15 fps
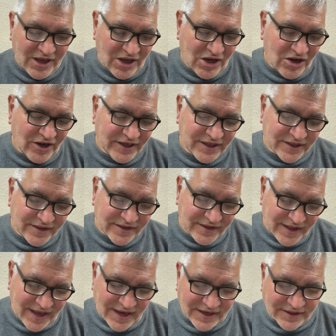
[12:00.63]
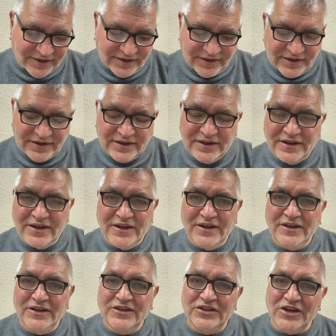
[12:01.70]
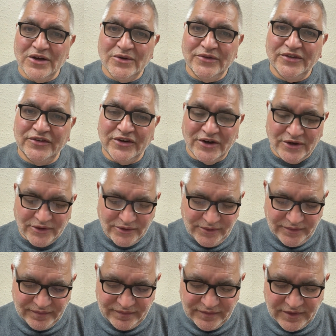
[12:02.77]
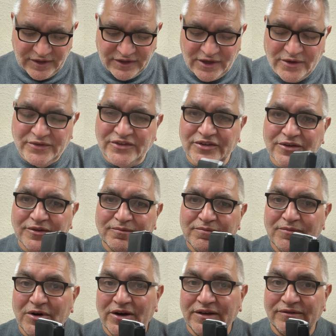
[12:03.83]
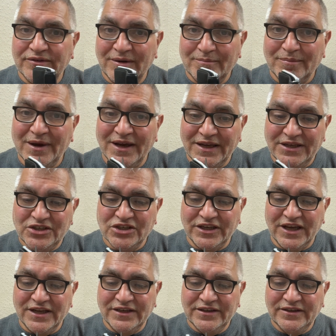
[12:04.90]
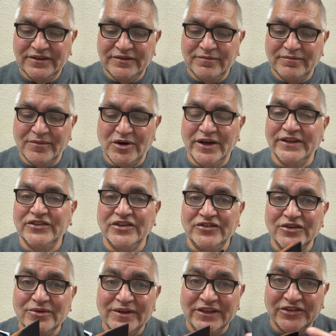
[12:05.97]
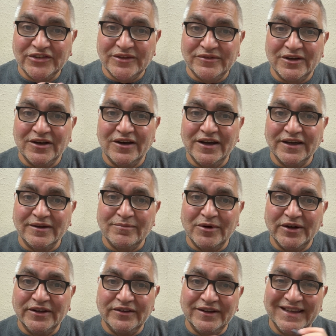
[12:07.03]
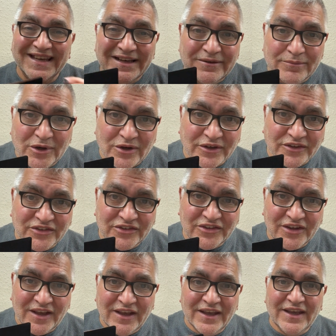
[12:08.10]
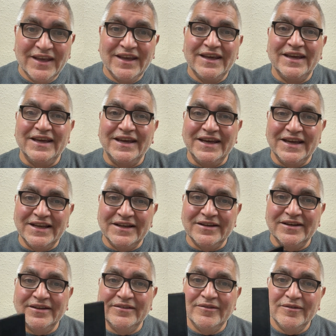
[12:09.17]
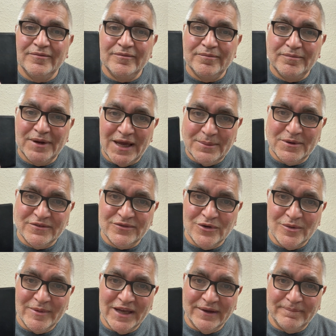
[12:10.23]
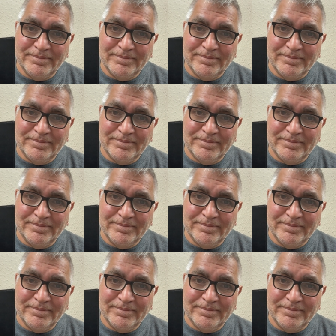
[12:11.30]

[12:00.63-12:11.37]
I can then go through, I go to my front page again, my to-do list, if you like, my inbox in paper format.